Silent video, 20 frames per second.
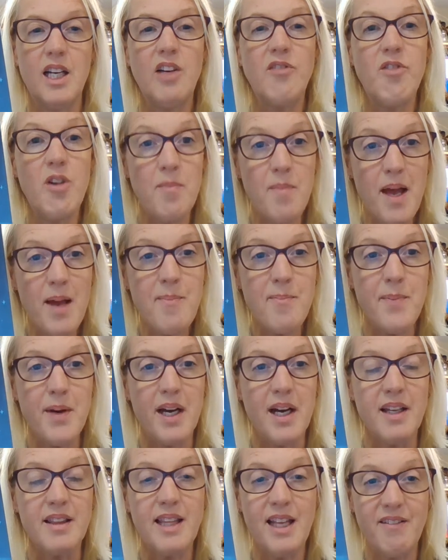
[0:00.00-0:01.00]

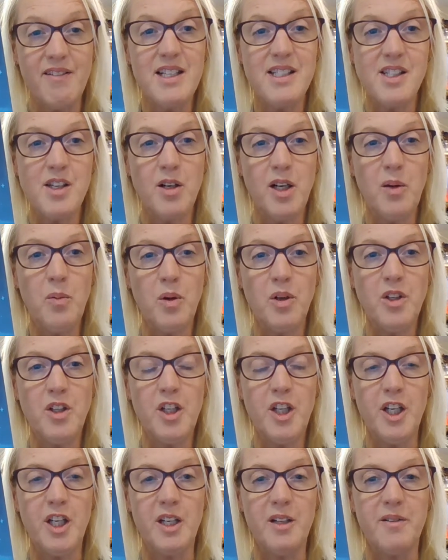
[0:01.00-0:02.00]
Remember, there is only one
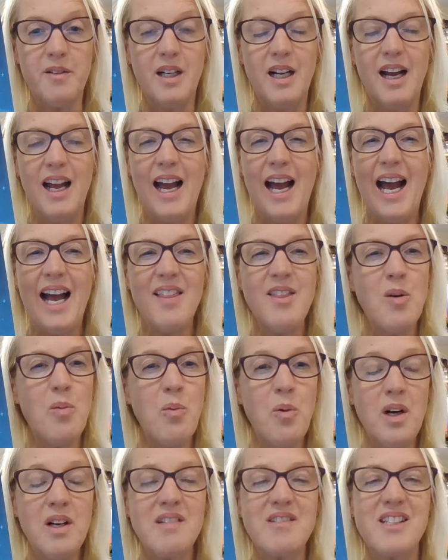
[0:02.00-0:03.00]
you, and the
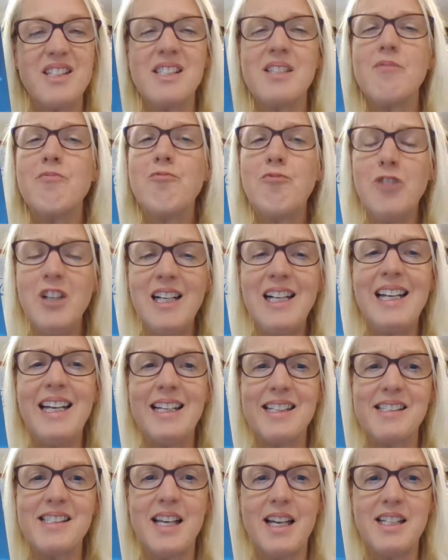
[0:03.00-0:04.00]
world is a really
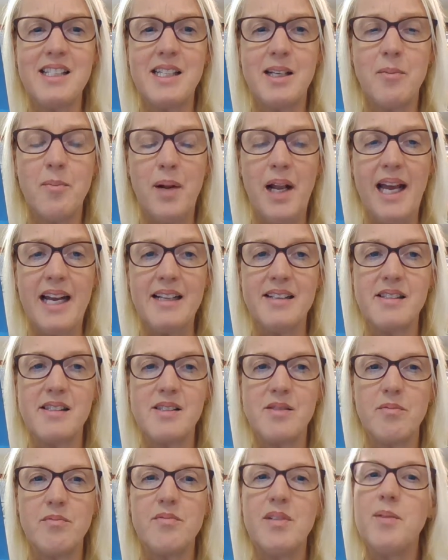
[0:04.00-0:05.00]
exciting place.
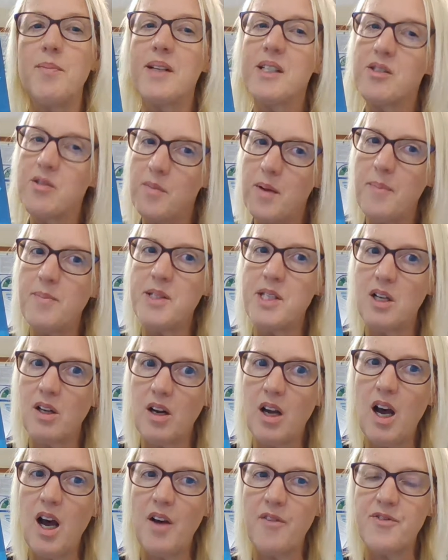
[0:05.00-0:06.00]
We must remember to look
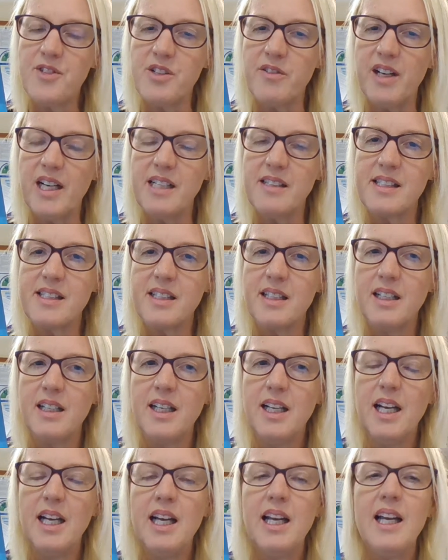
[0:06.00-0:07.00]
after it.
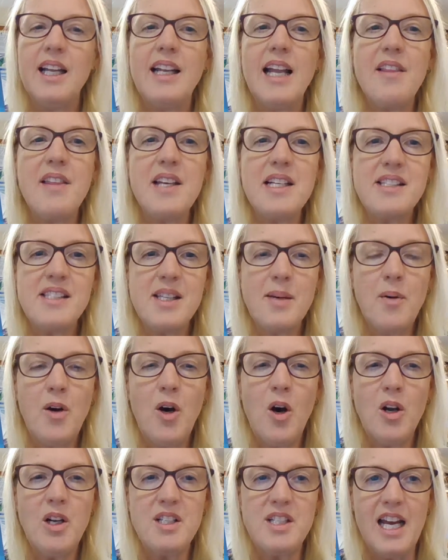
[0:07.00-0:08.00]
Now, this summer
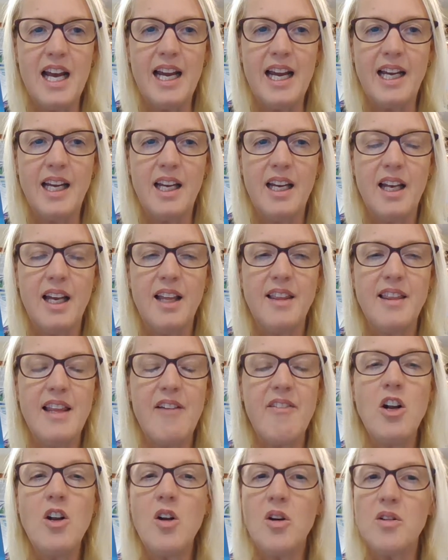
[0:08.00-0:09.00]
holiday, there
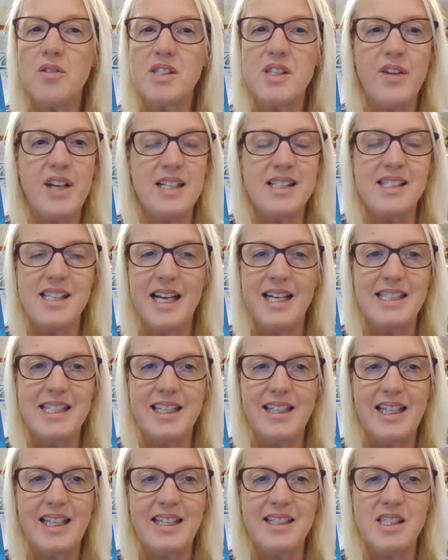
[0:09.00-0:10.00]
are lots of
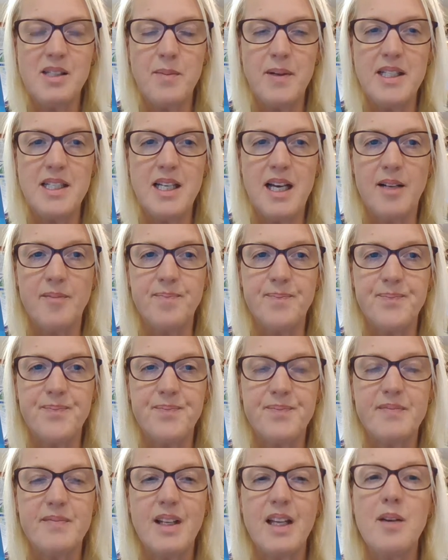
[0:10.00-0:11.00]
exciting things to be done,
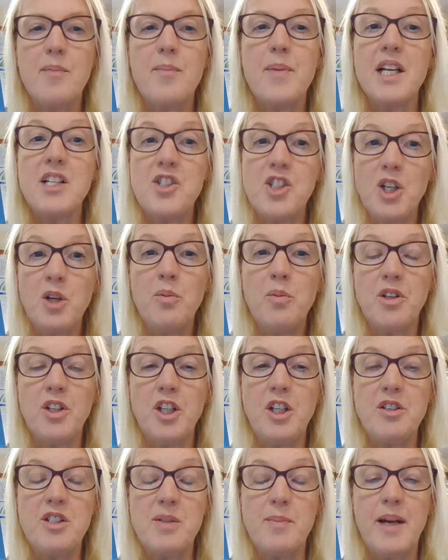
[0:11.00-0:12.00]
but I do want
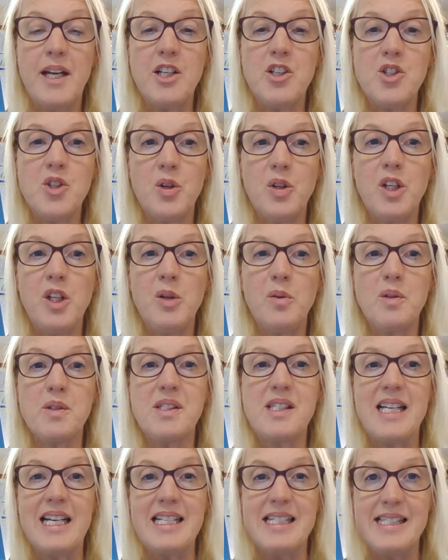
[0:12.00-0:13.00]
you to make sure that you all
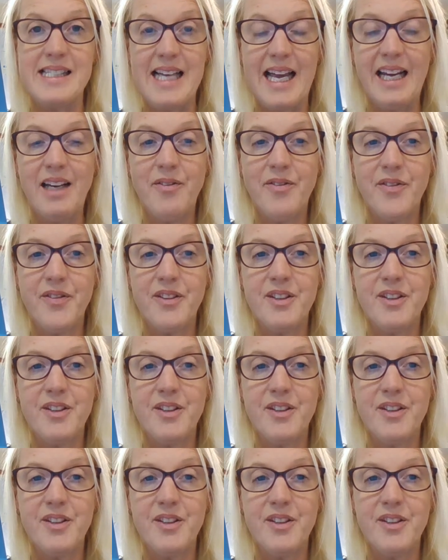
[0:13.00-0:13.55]
stay safe.